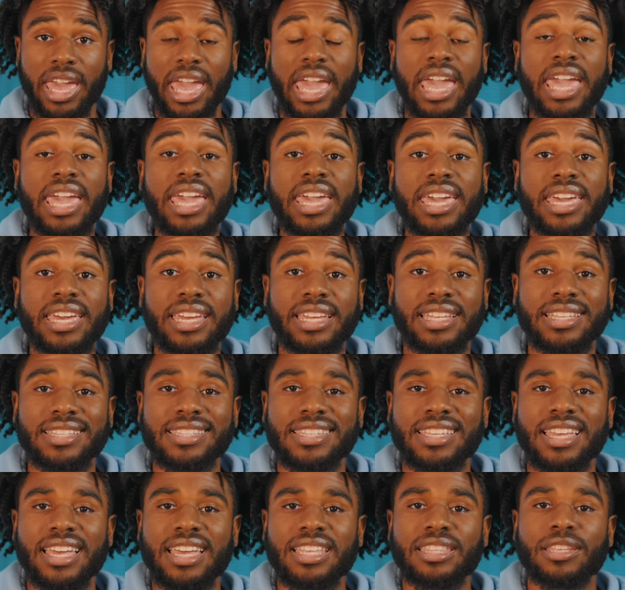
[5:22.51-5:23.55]

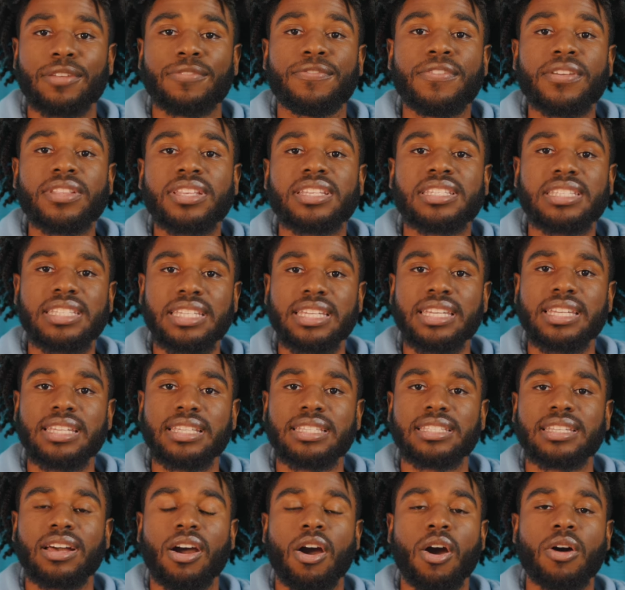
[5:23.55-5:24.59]
And the
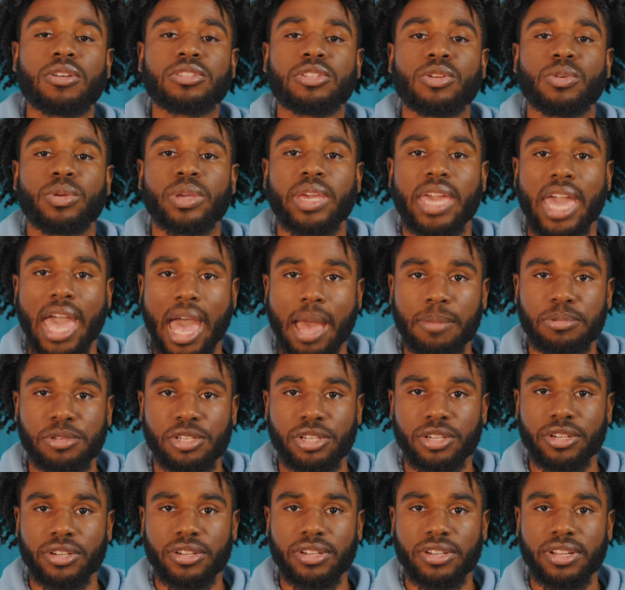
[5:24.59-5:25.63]
Philistines also
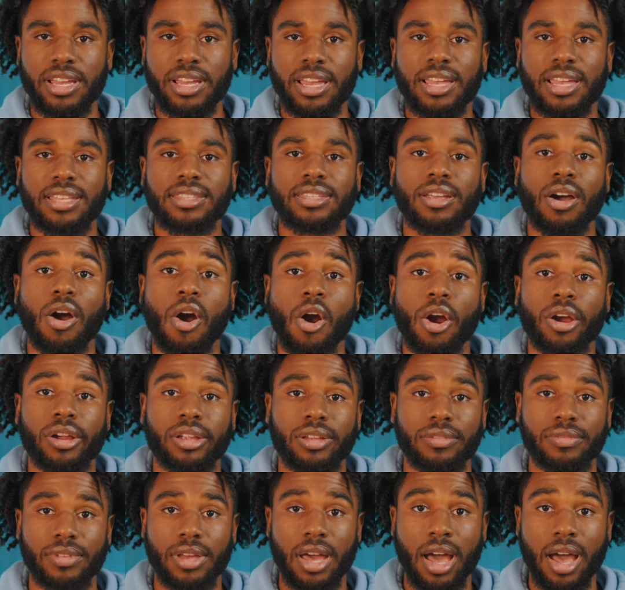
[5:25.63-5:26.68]
capture the Ark
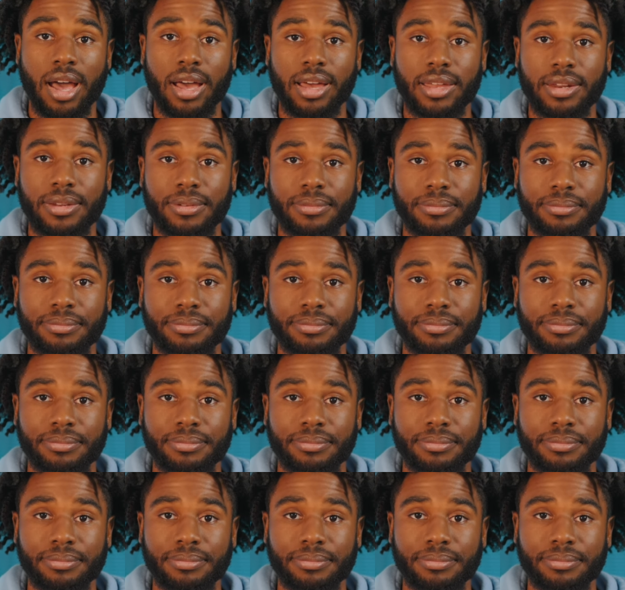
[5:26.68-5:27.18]
of God.